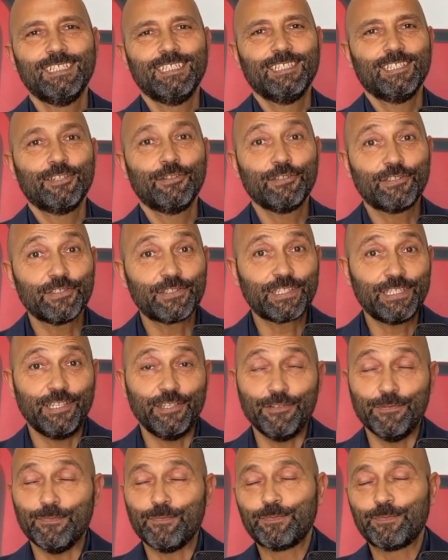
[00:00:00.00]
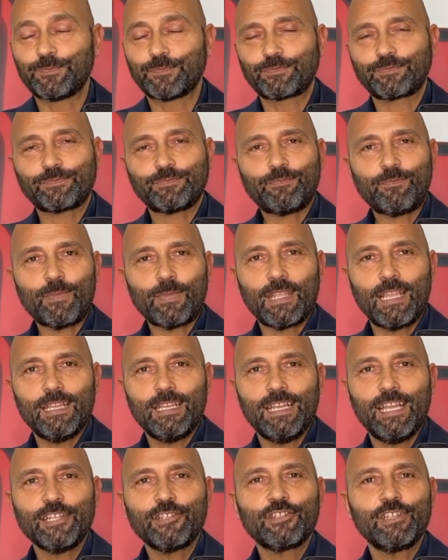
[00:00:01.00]
good to see you.
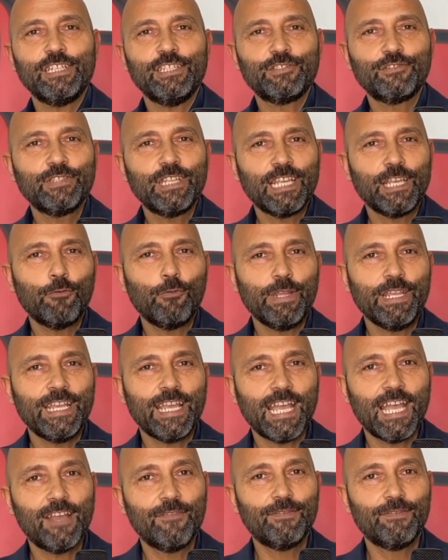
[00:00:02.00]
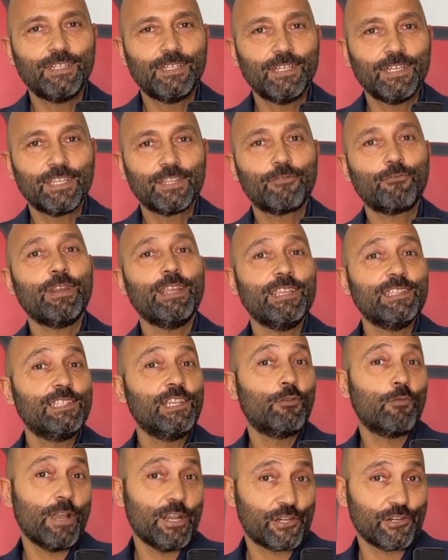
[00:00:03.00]
Actually, today we have 3 easy
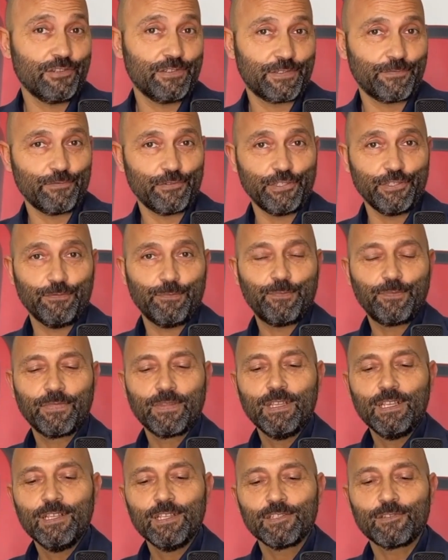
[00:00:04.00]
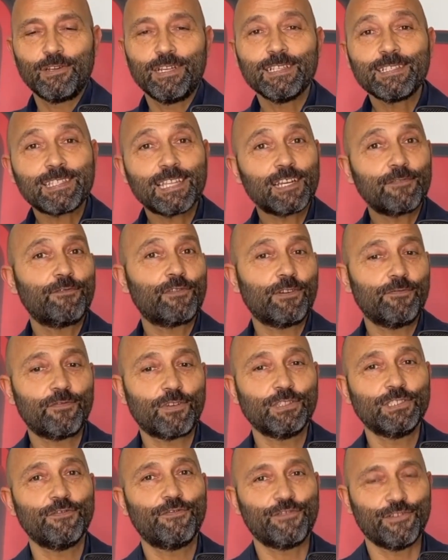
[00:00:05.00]
questions for you. So let's start
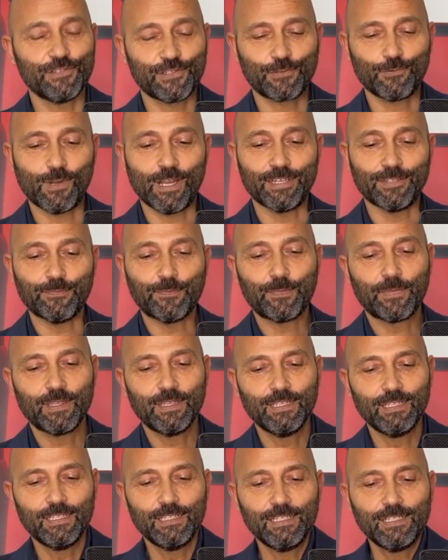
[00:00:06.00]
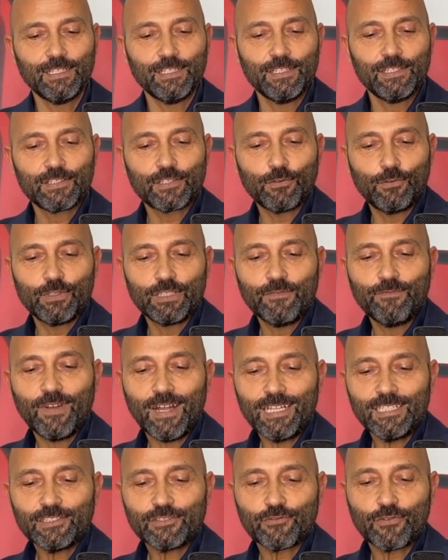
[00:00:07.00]
from the first one. So the
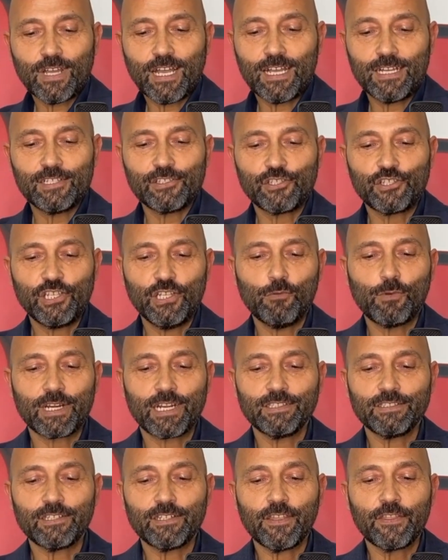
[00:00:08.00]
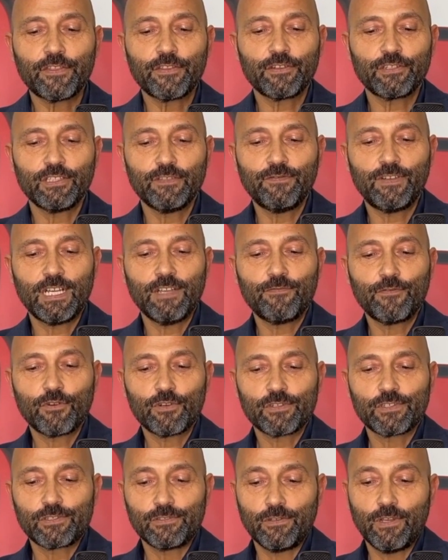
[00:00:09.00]
Valtra G135
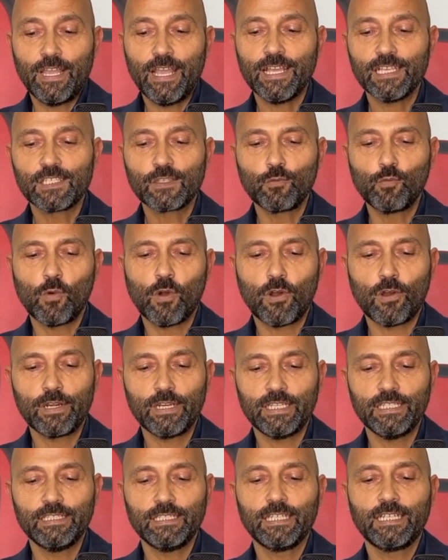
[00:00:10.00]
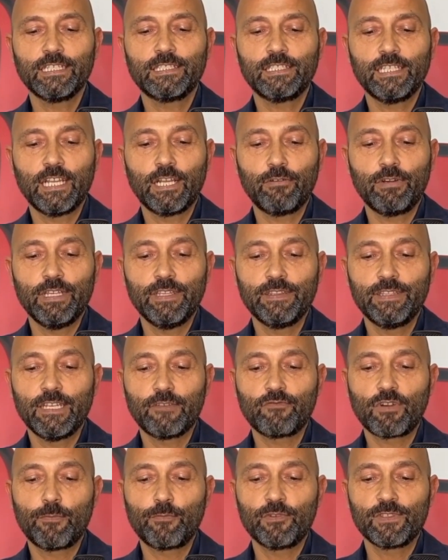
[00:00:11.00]
Verso has won in the category
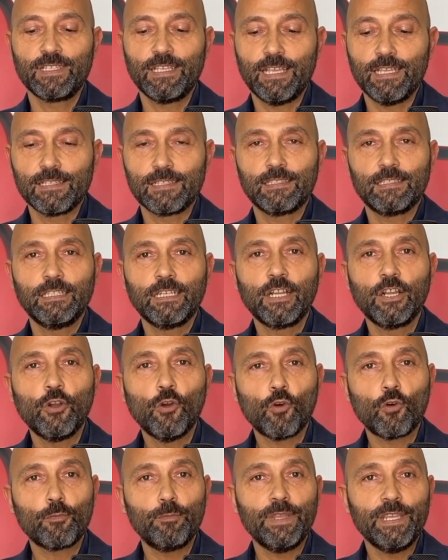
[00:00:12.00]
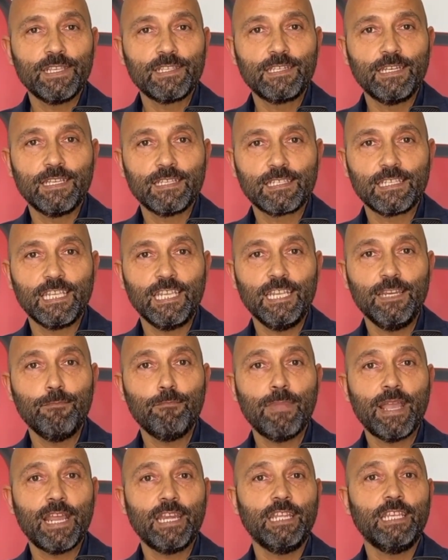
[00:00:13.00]
that represents the core business
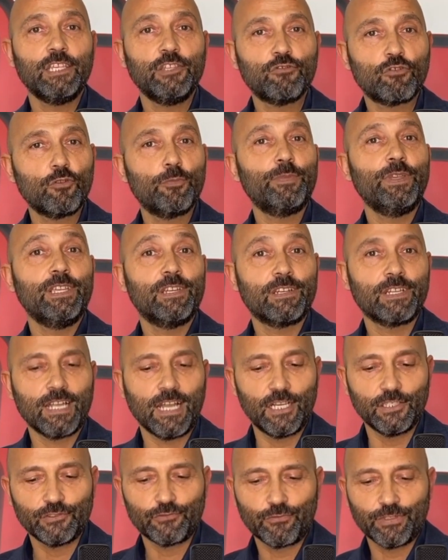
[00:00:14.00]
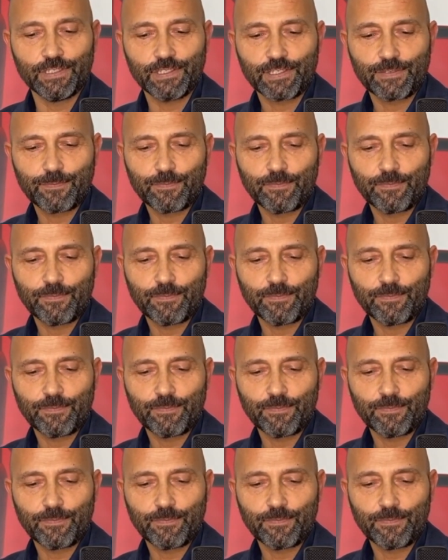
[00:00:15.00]
in many European countries.